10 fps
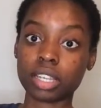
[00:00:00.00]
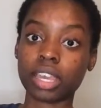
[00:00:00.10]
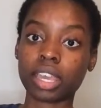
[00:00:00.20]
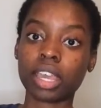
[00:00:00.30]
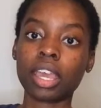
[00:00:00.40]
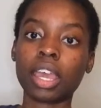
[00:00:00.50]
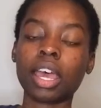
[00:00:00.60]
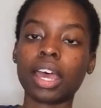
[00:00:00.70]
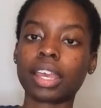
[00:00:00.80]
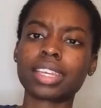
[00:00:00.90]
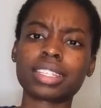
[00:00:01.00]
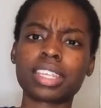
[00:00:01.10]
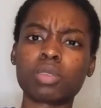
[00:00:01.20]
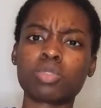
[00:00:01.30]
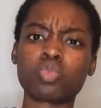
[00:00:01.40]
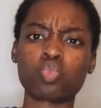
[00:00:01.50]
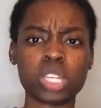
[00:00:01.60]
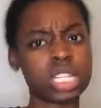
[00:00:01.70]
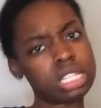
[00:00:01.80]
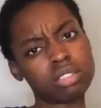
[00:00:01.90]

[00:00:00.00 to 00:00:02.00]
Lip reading: Like, I guess they was with